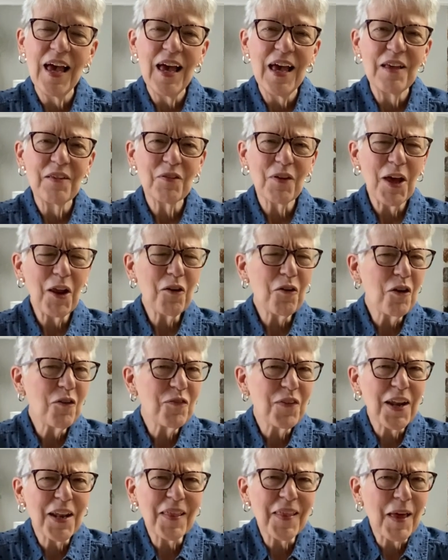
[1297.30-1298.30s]
So I don't know if
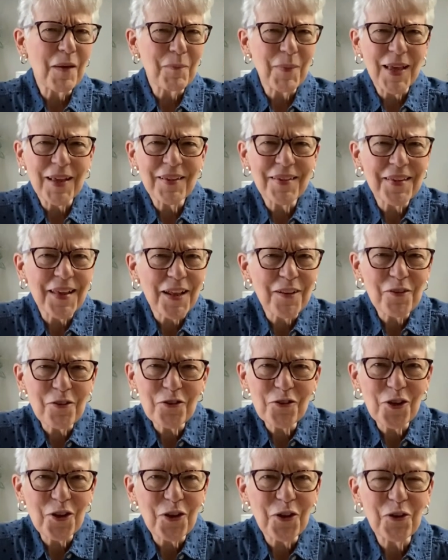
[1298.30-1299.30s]
any of that makes sense
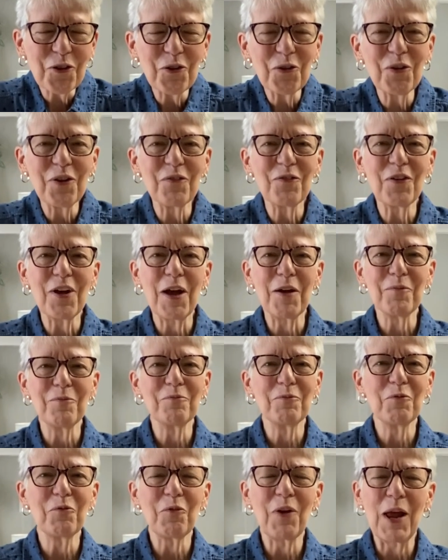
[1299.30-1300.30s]
to you, if
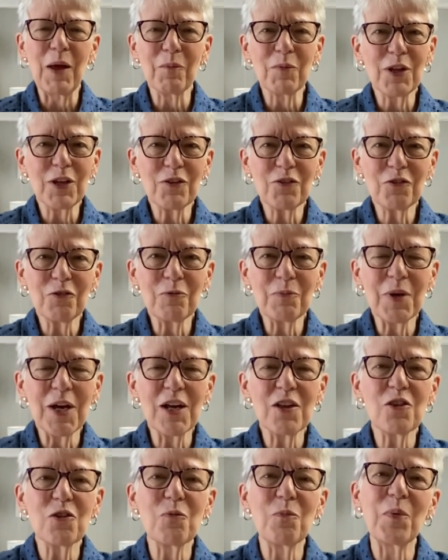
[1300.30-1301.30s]
I'm rambling too much,